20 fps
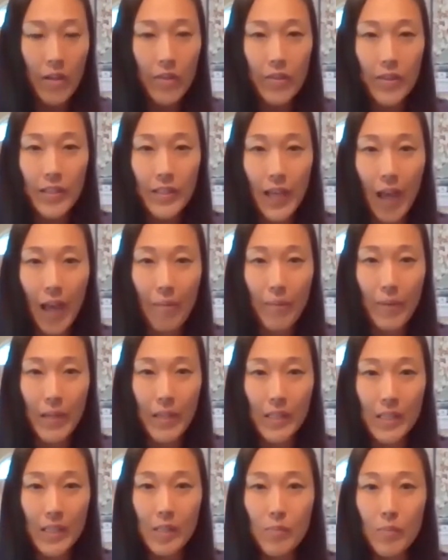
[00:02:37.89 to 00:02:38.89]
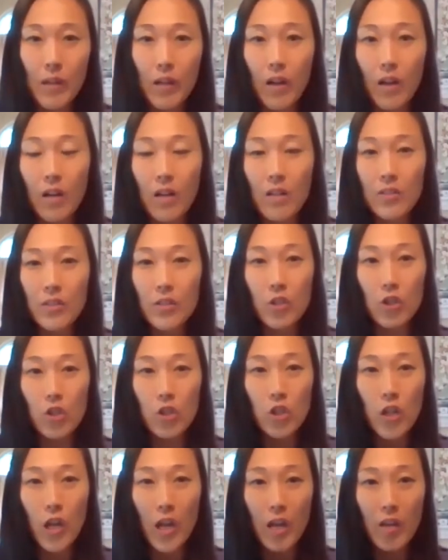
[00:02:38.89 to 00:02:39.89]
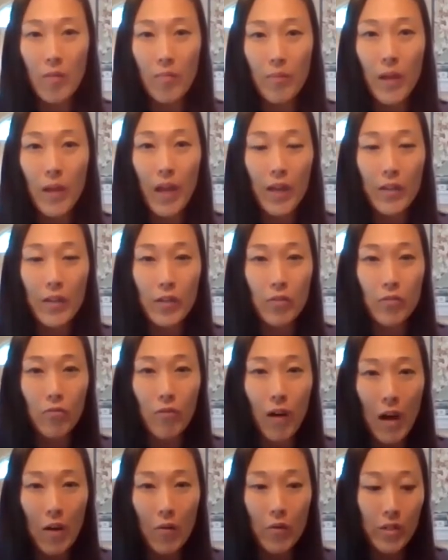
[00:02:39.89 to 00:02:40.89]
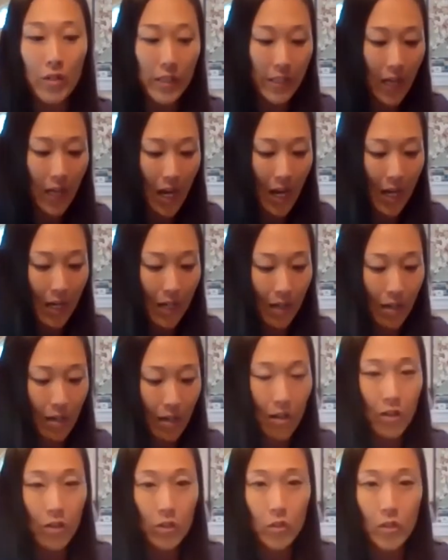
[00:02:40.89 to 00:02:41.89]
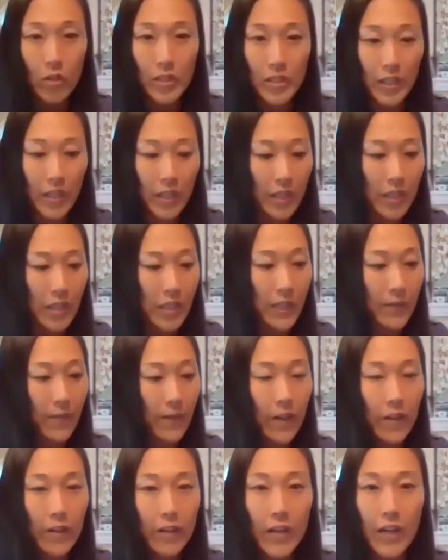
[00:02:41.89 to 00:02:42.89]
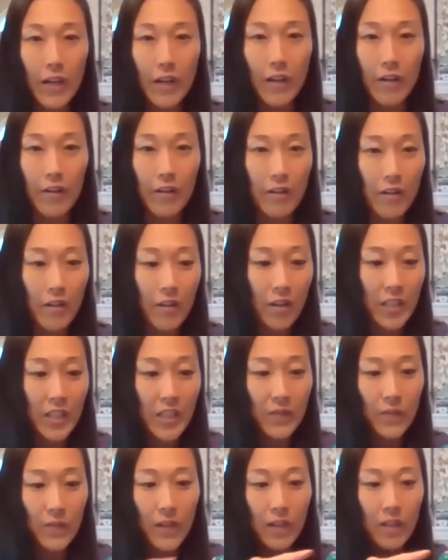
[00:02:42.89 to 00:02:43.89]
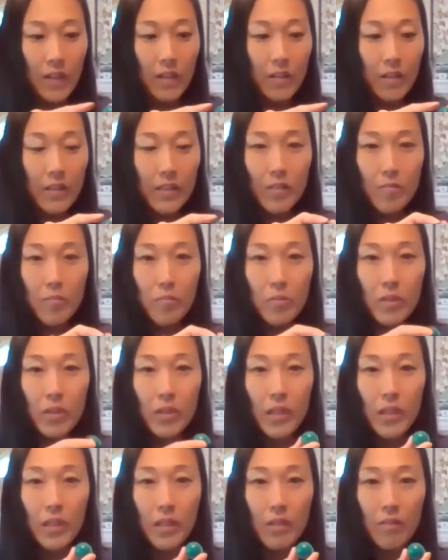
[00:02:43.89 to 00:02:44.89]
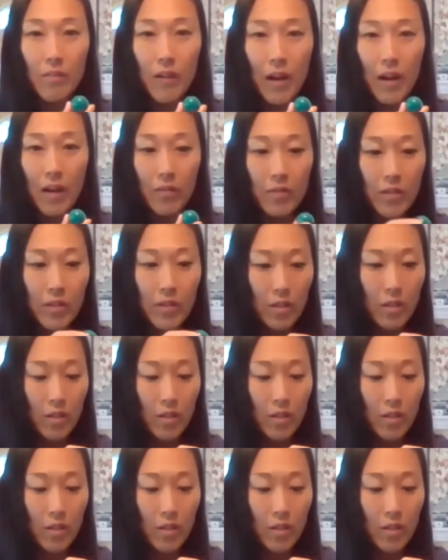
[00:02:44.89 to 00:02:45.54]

This happens because the shape has a round side. So let's look at the sphere here. A sphere is completely round.